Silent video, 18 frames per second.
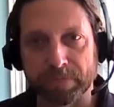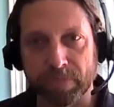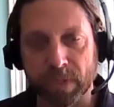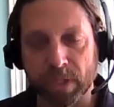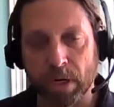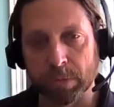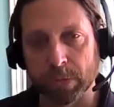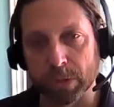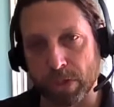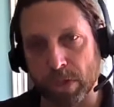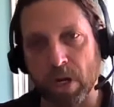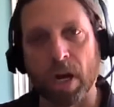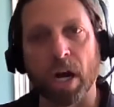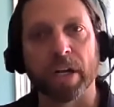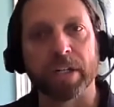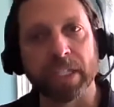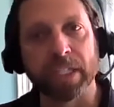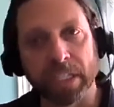almost
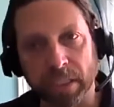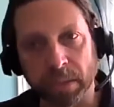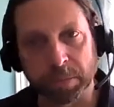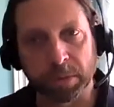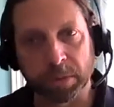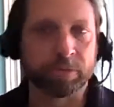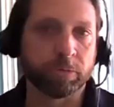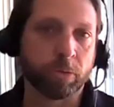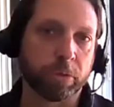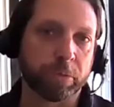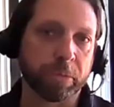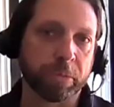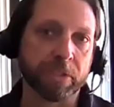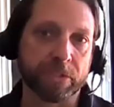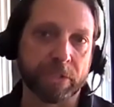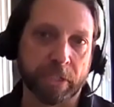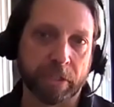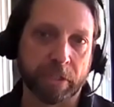auditing the
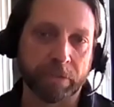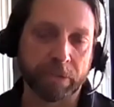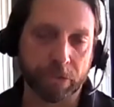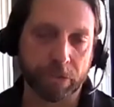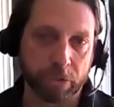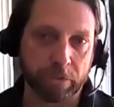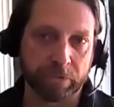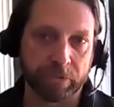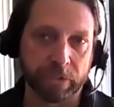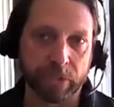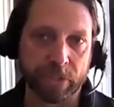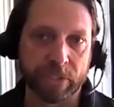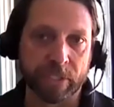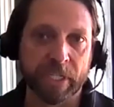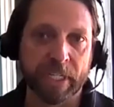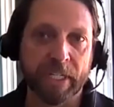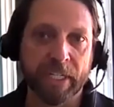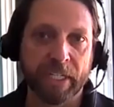performance of the service
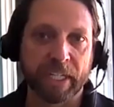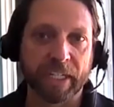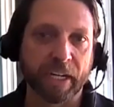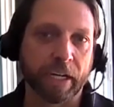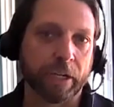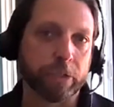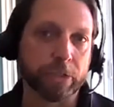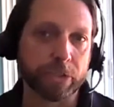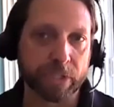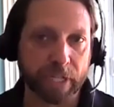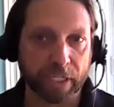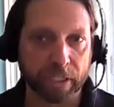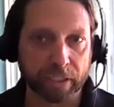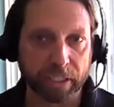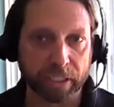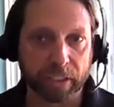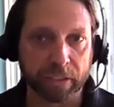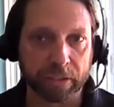and
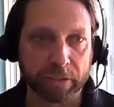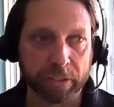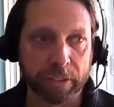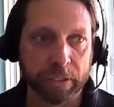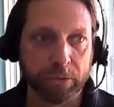understanding